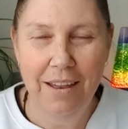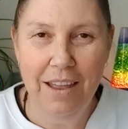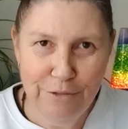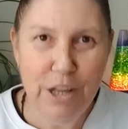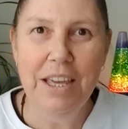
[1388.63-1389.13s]

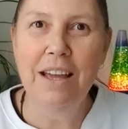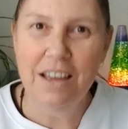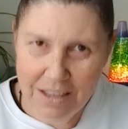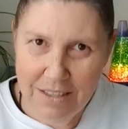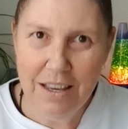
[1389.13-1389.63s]
everything
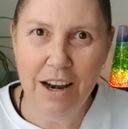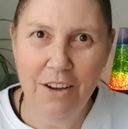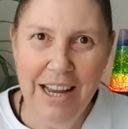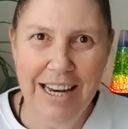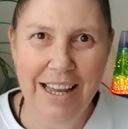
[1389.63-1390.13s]
is
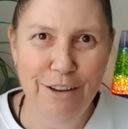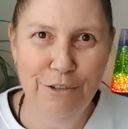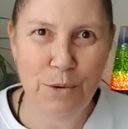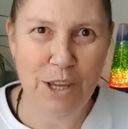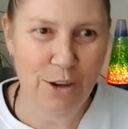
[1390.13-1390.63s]
aligning
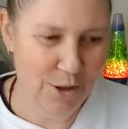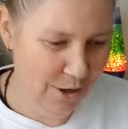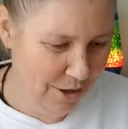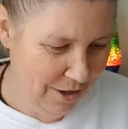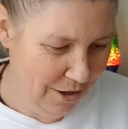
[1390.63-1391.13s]
for you,
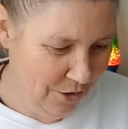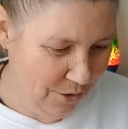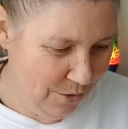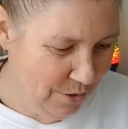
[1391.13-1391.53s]
you know.